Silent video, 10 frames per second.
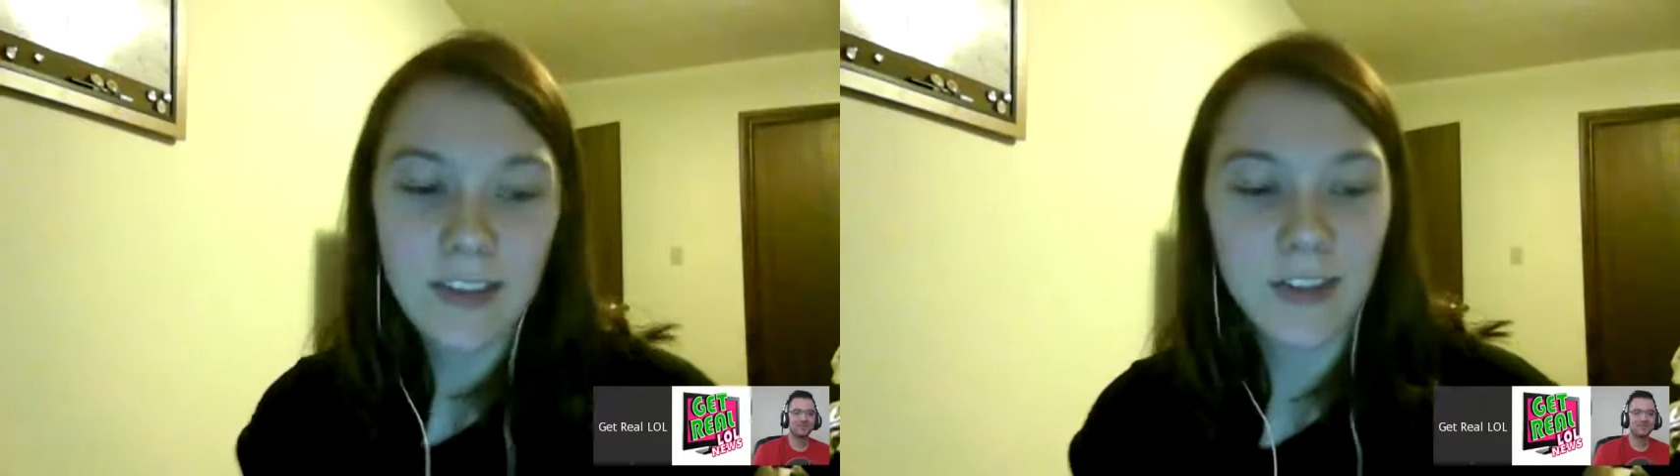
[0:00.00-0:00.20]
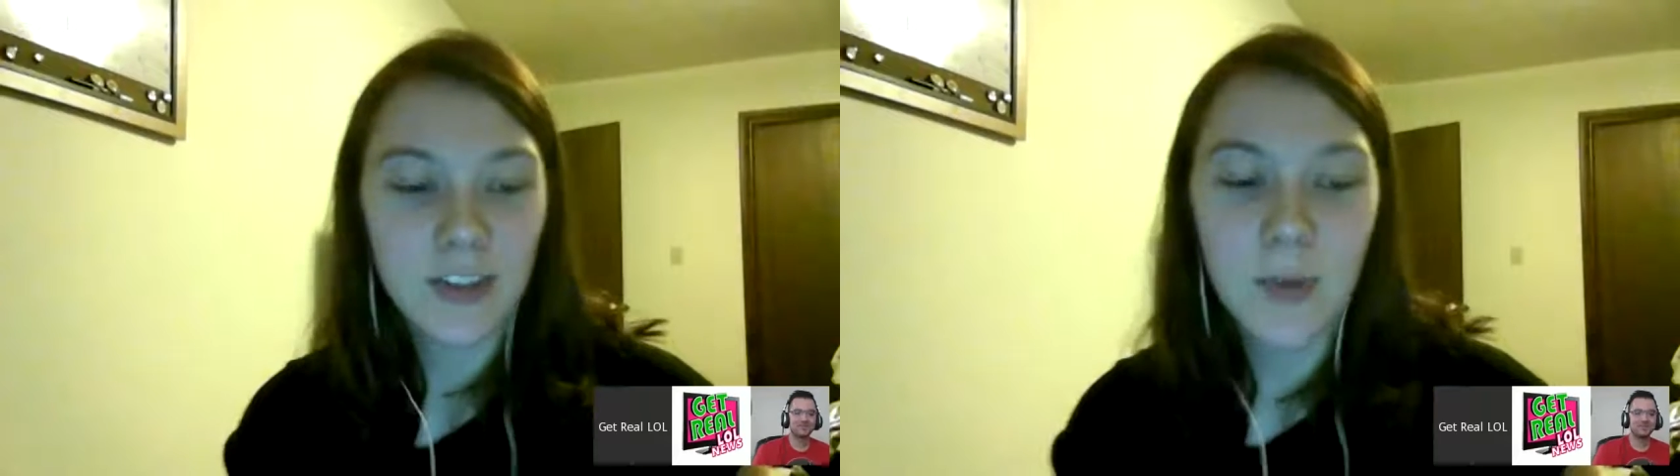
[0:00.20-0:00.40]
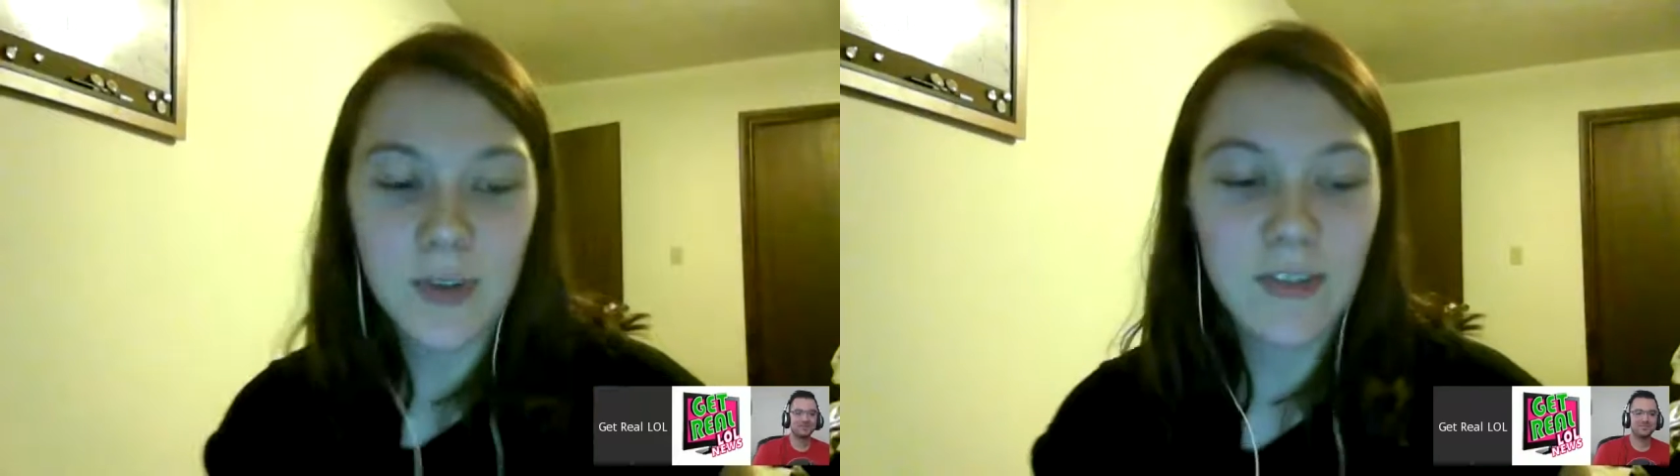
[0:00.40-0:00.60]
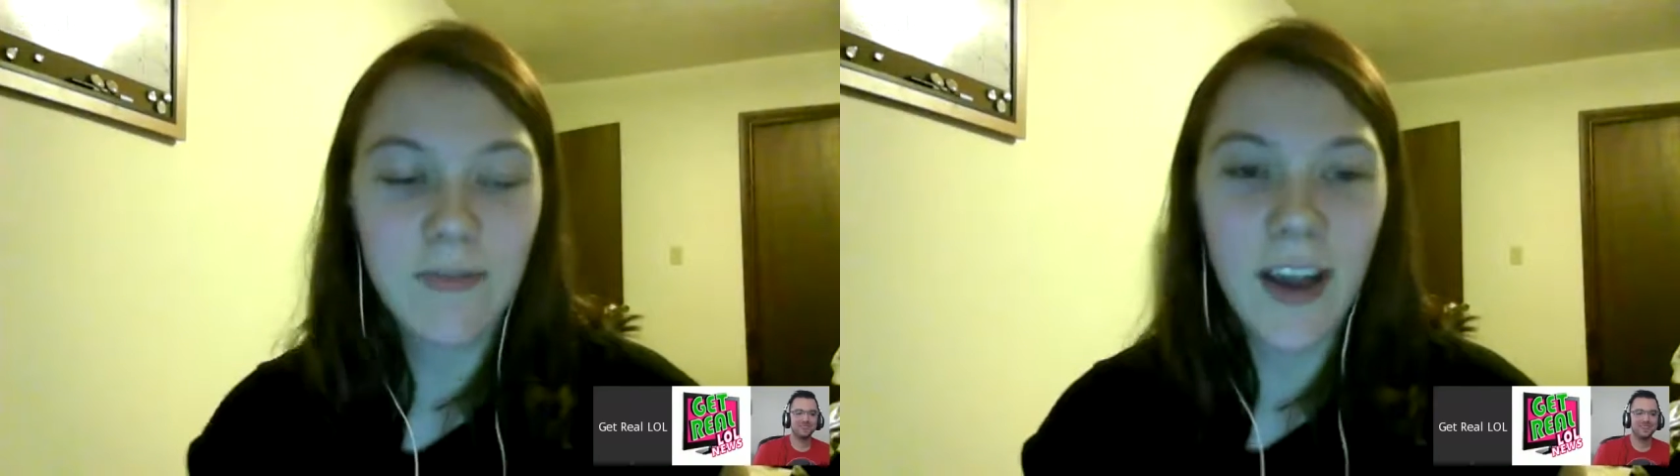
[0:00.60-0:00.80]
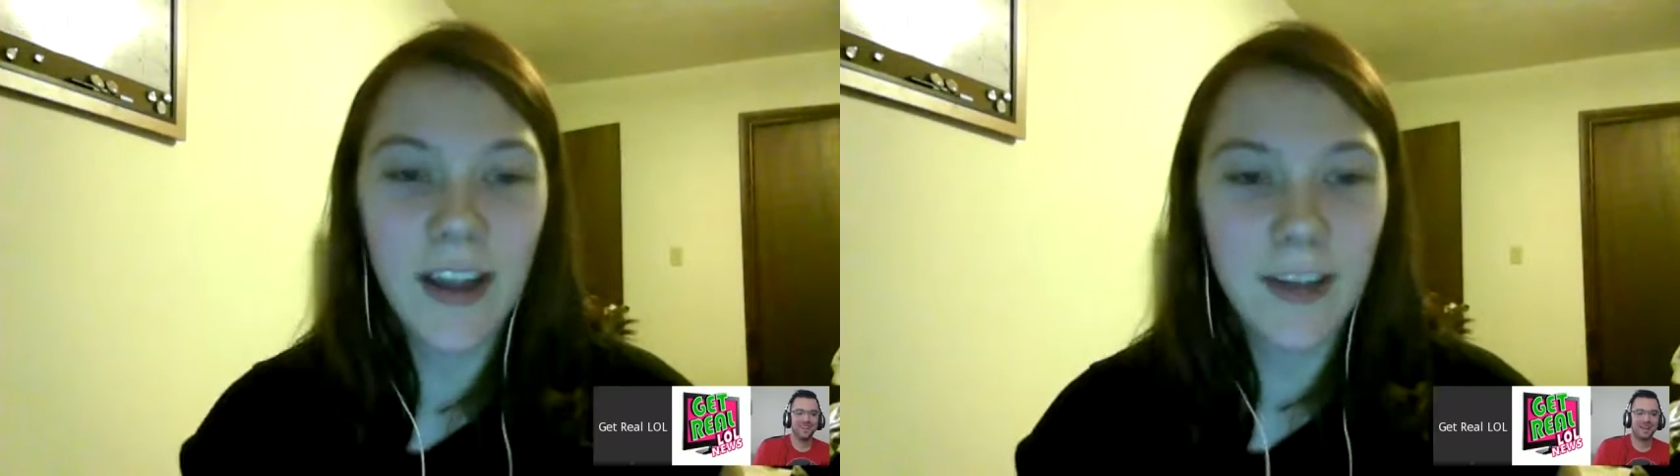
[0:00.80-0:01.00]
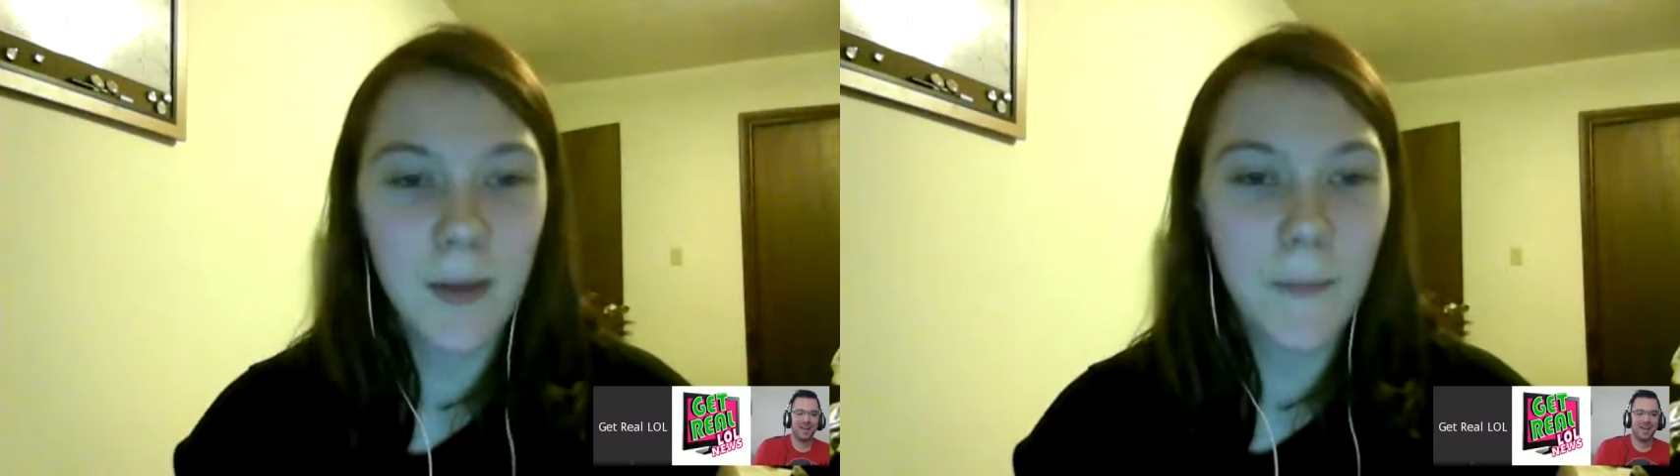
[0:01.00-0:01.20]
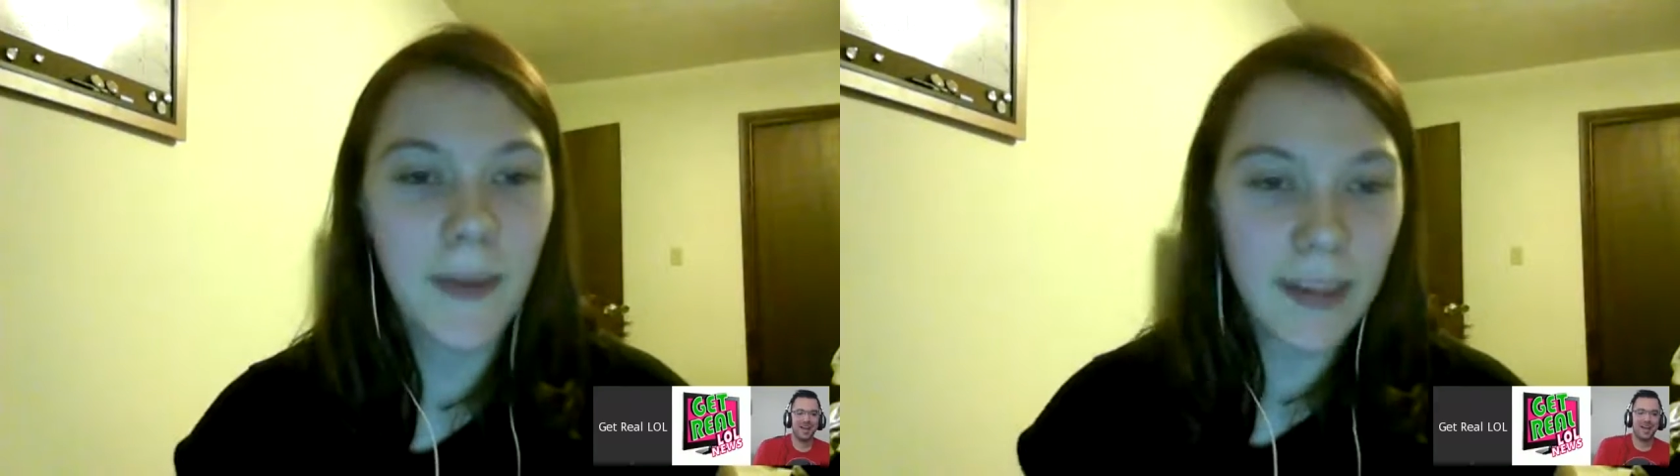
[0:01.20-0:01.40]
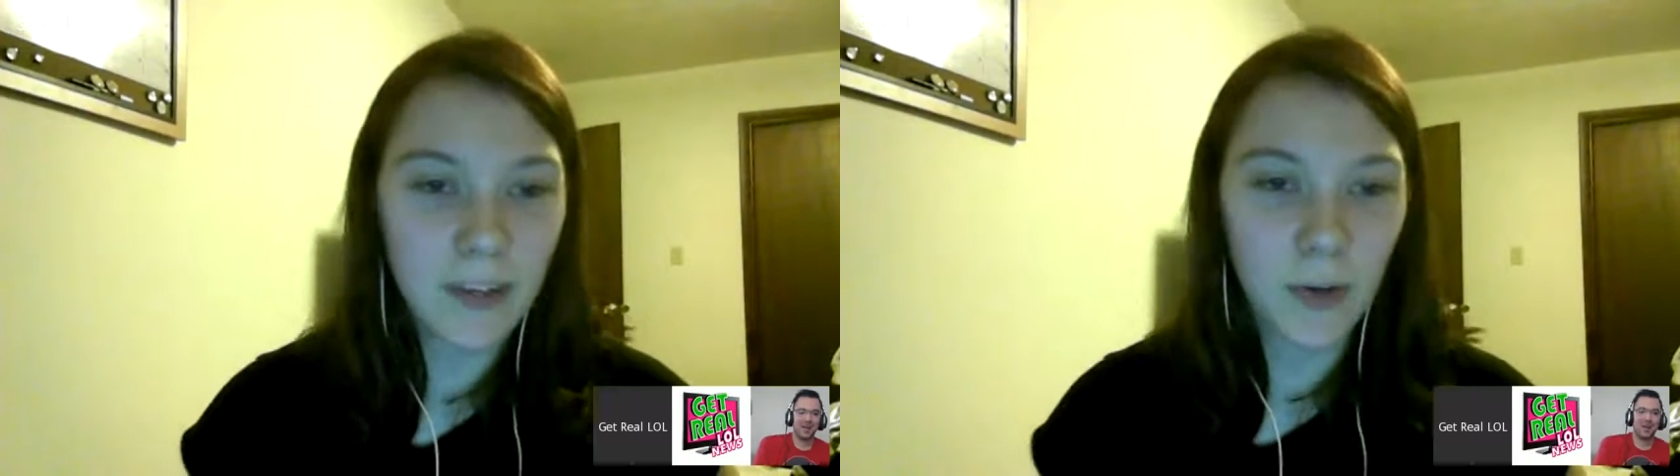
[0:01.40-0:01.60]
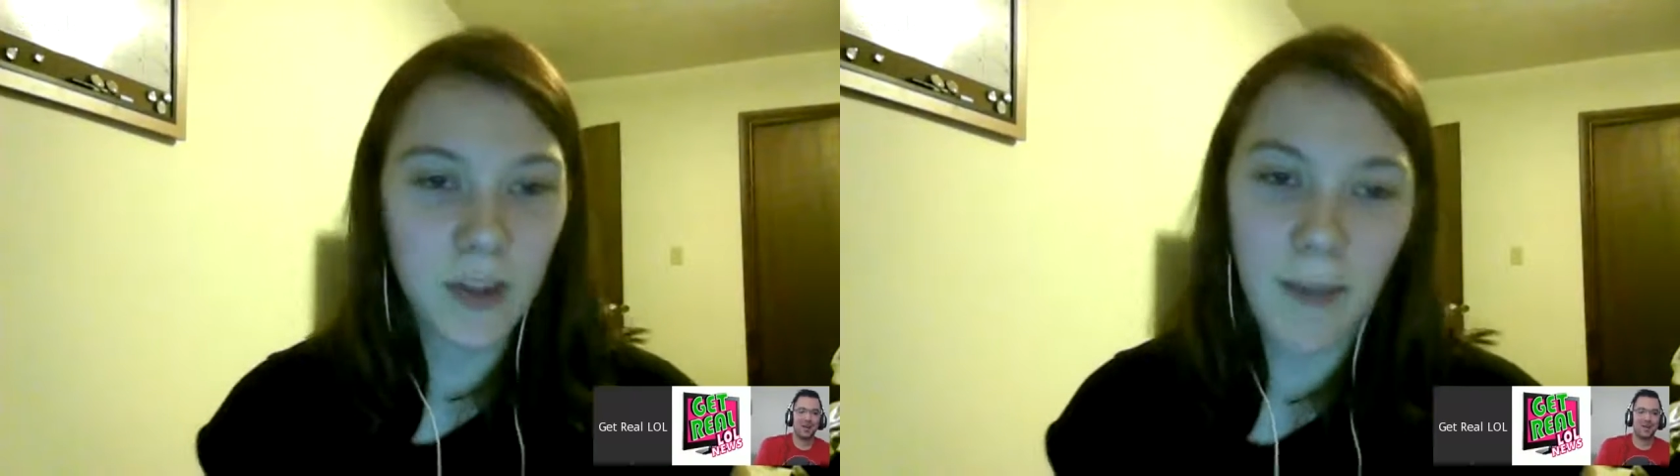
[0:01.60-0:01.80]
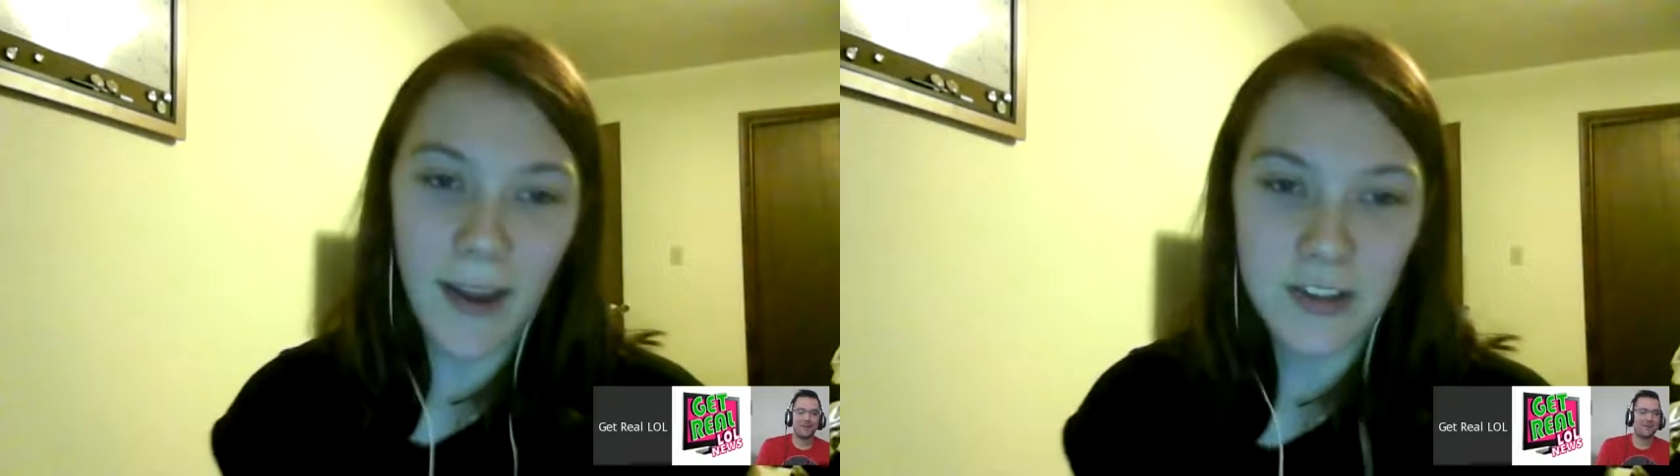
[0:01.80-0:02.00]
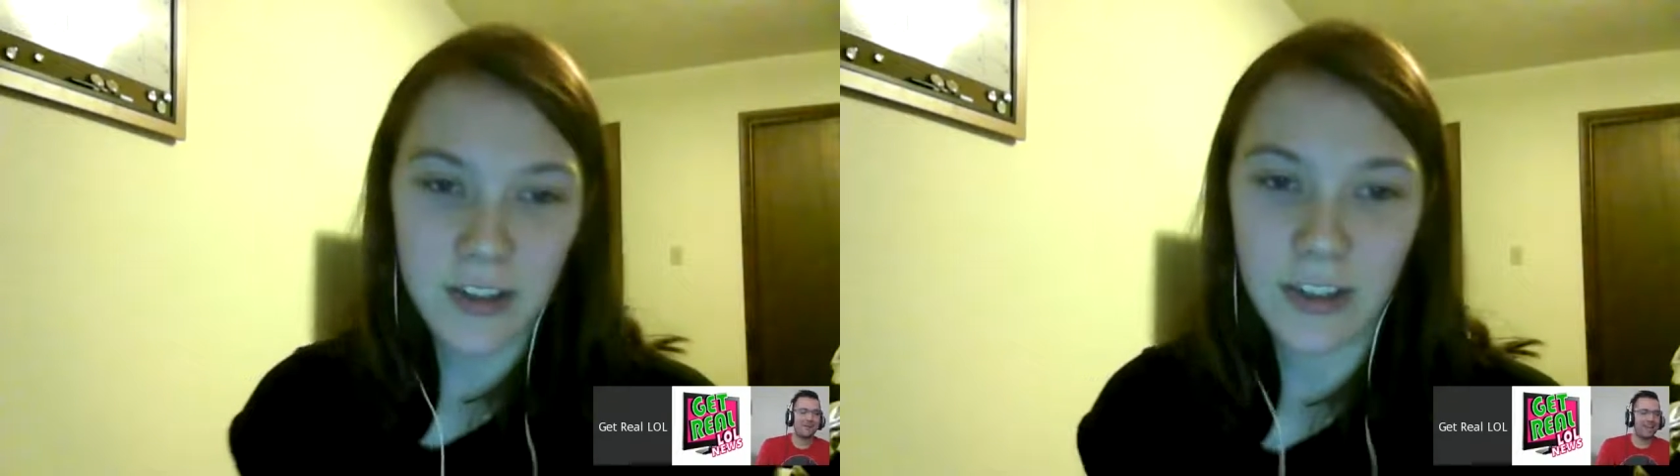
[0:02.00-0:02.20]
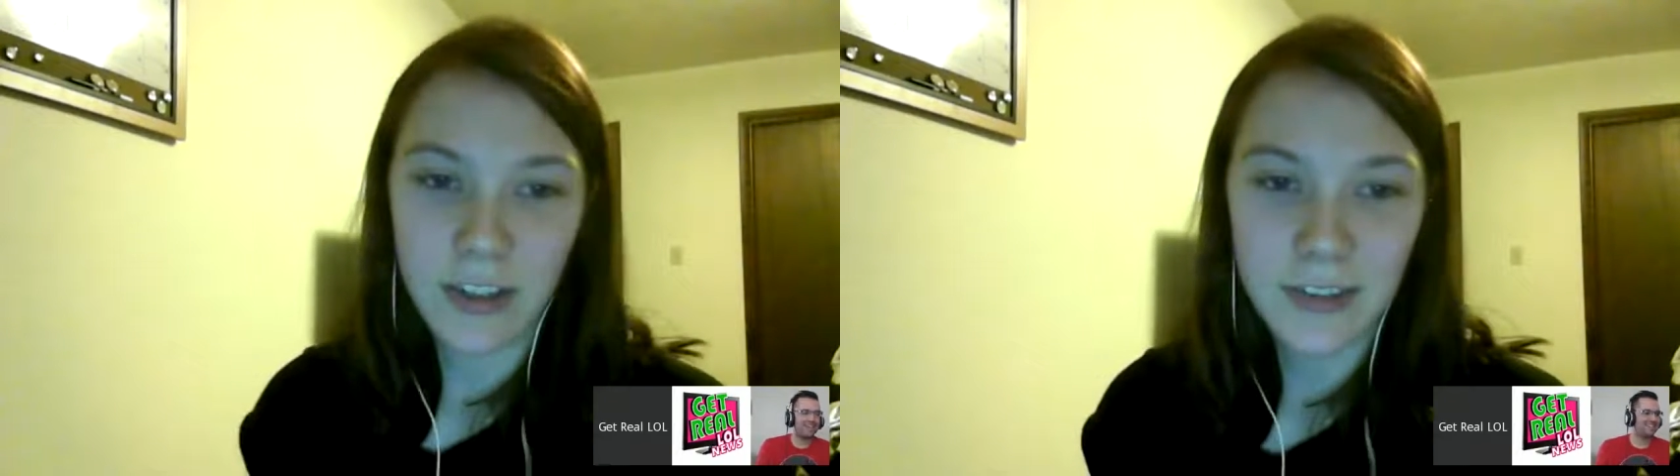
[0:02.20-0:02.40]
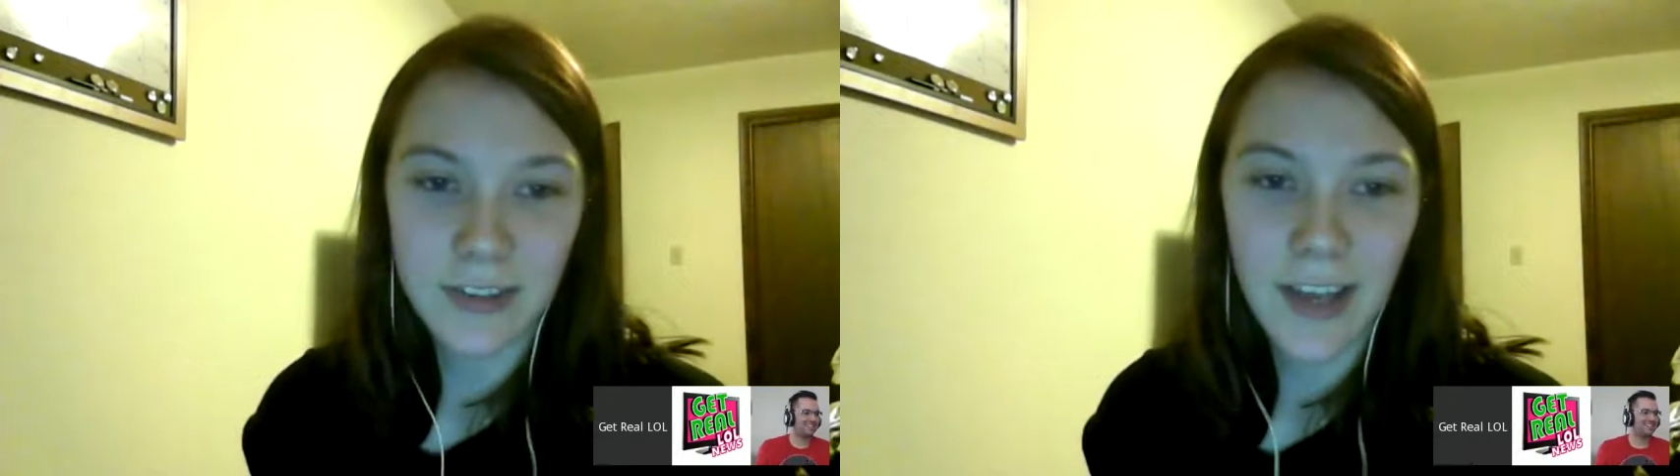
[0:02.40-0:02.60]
You're supposed to find a mate on The Bachelor.